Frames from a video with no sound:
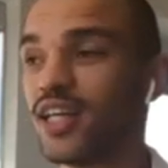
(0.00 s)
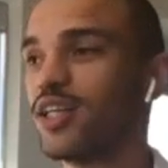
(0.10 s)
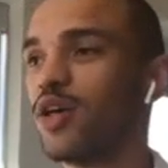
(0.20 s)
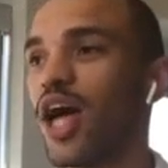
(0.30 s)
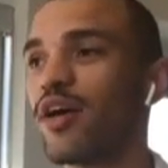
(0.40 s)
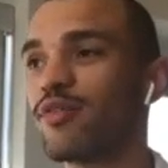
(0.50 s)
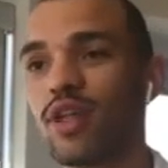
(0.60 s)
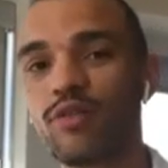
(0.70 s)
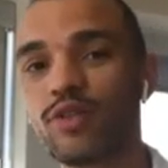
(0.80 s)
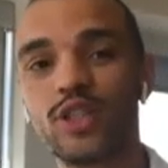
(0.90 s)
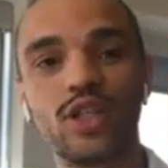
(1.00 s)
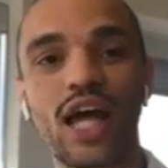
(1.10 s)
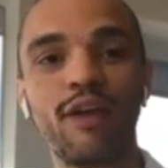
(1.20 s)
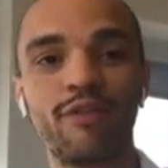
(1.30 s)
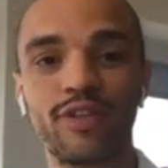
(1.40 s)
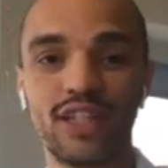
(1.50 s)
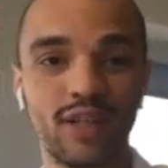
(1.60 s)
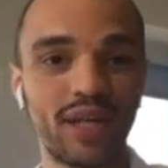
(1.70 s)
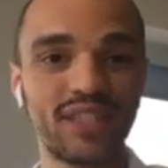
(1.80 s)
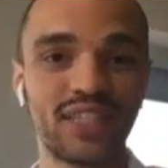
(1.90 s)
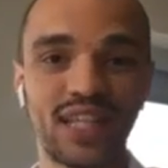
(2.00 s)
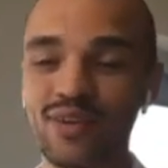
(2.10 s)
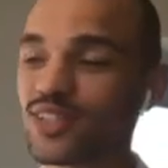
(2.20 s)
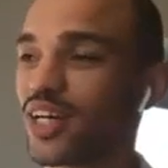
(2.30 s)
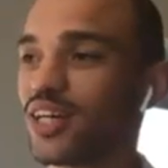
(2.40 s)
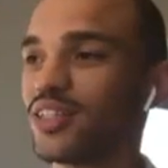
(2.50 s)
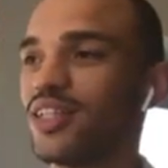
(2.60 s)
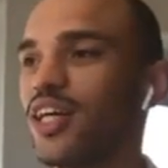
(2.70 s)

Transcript: you know, have love in your life and an amazing lifestyle,